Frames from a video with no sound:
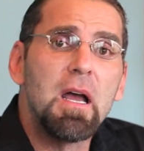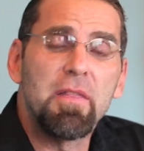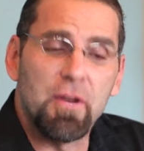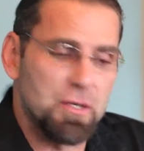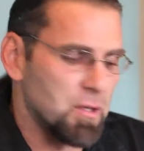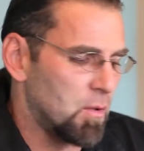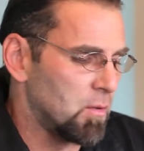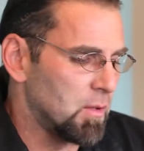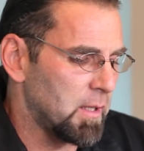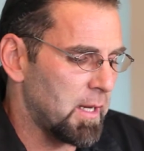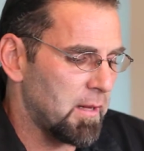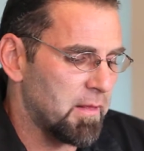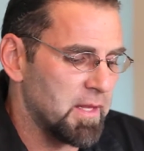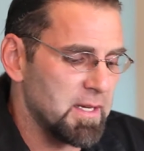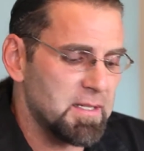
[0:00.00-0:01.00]

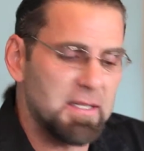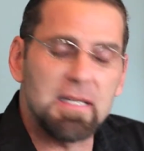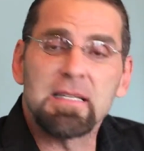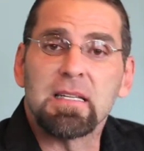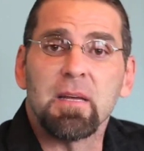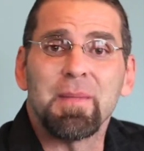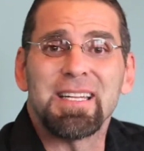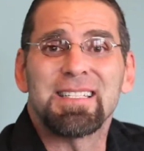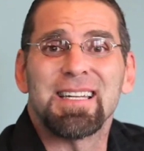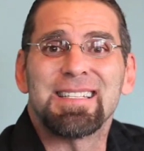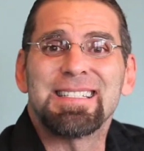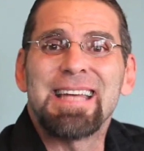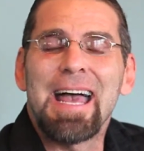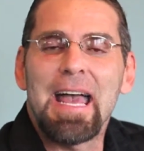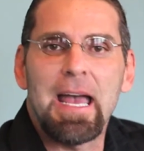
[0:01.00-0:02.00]
This is limited to
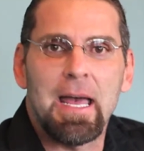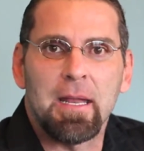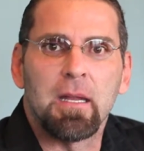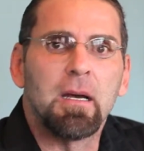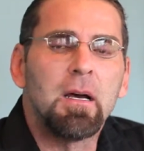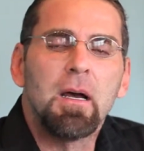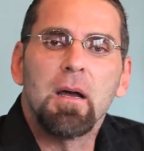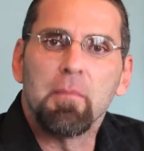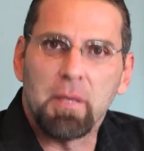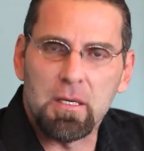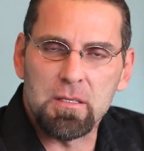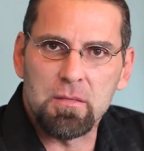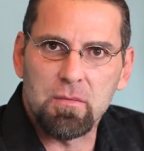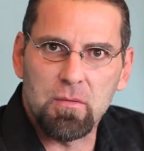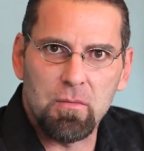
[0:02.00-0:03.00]
10
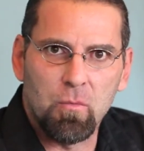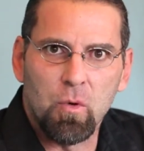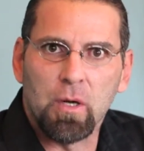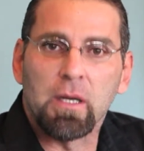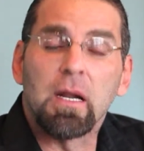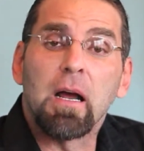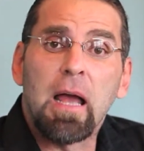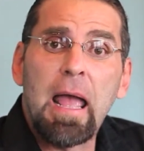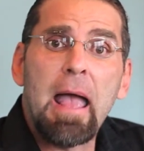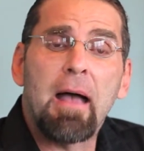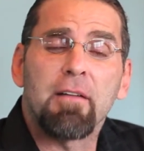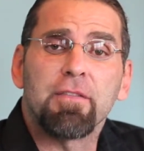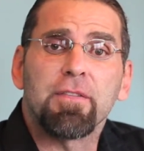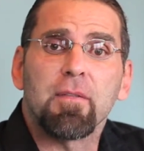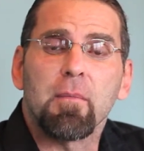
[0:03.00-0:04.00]
because we're going to
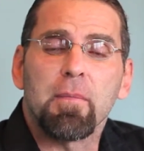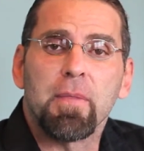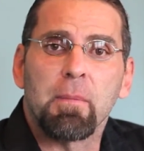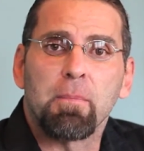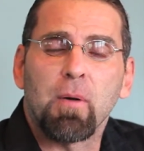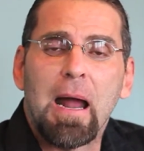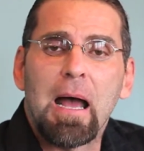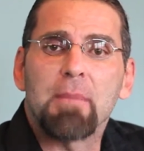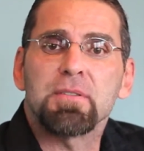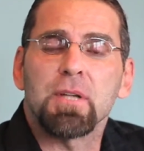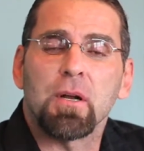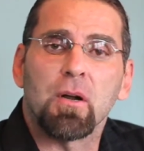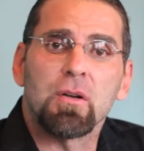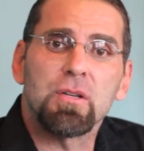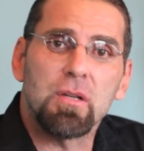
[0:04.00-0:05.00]
have the props that
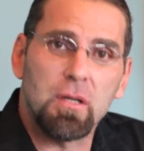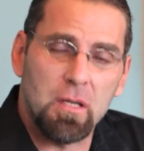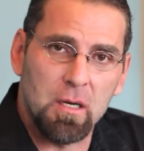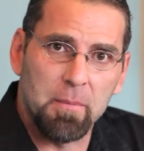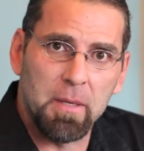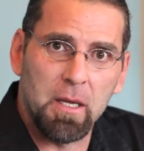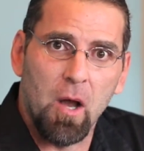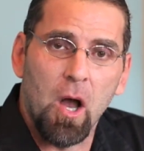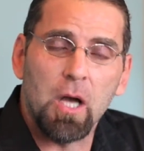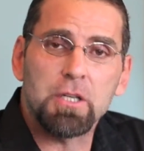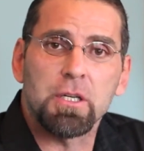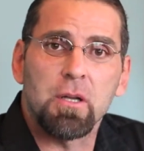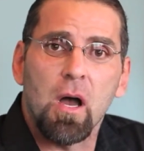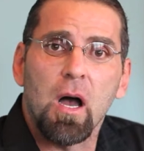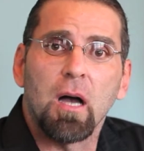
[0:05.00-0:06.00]
are going to be
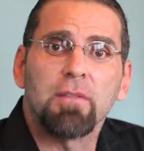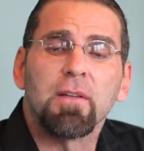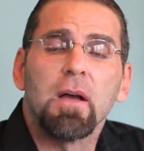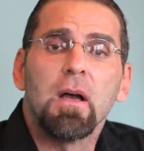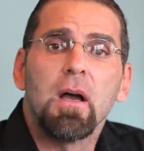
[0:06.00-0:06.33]
auctioned off,